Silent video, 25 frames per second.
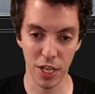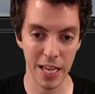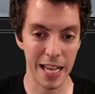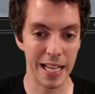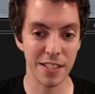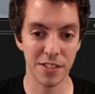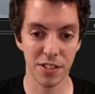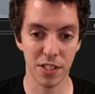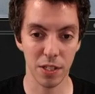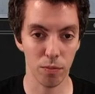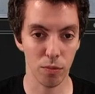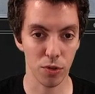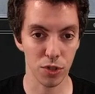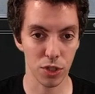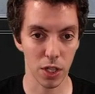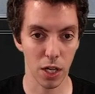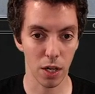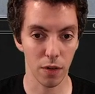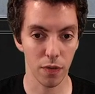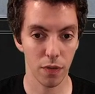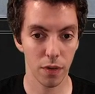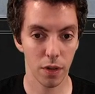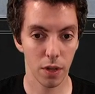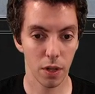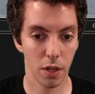Instant
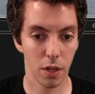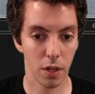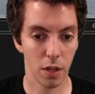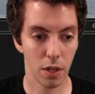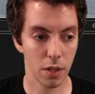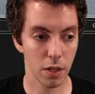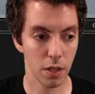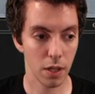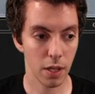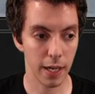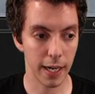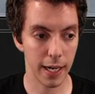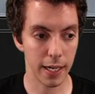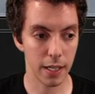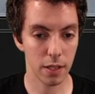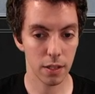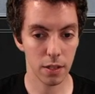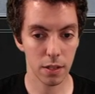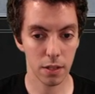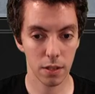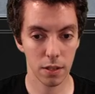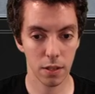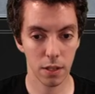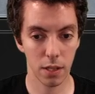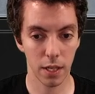resolve. Alright.
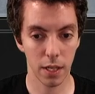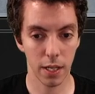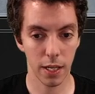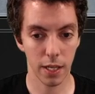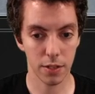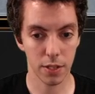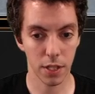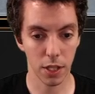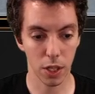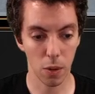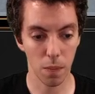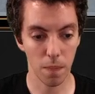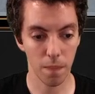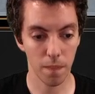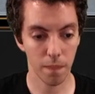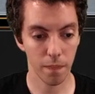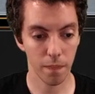Uh, say go.